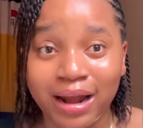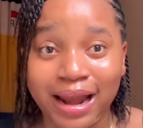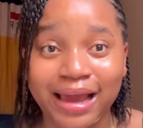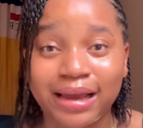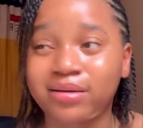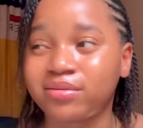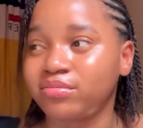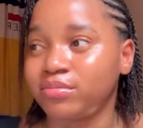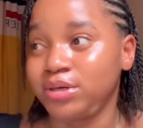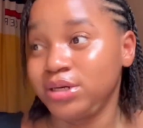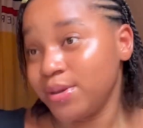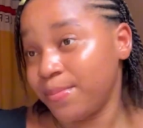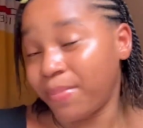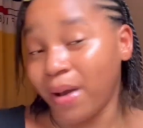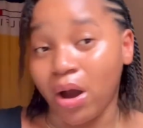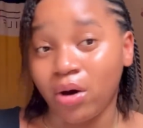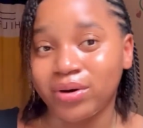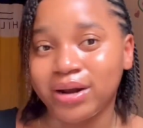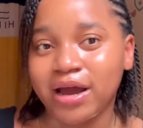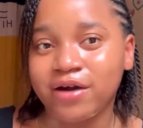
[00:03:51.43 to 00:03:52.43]
like in the
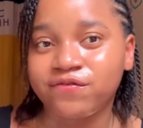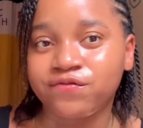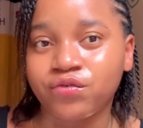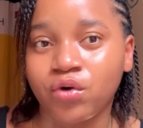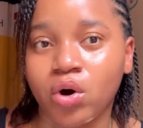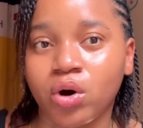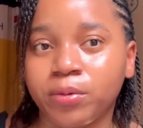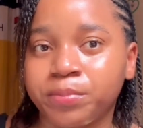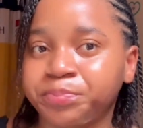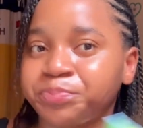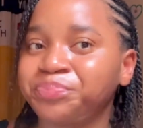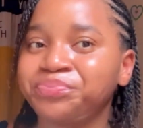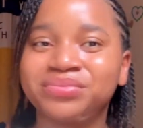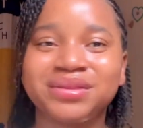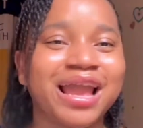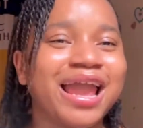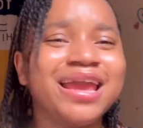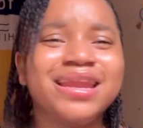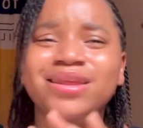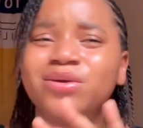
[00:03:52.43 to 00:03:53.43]
powder form,
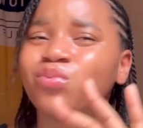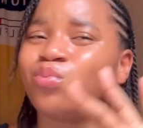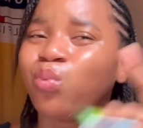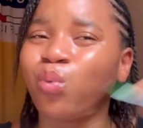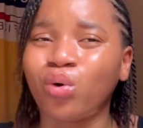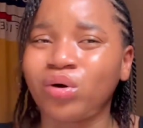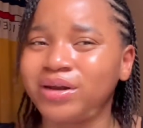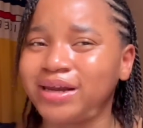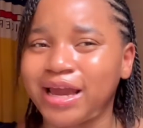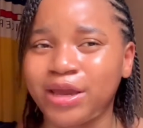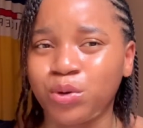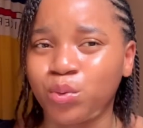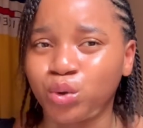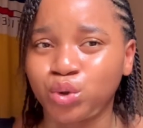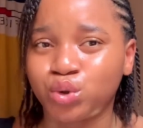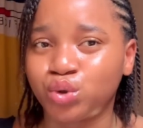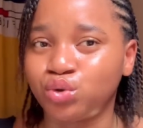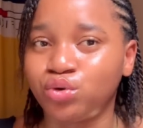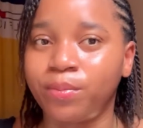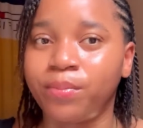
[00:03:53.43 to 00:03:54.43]
any one that you
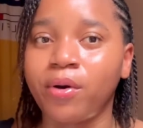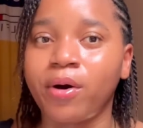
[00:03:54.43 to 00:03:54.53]
want to do.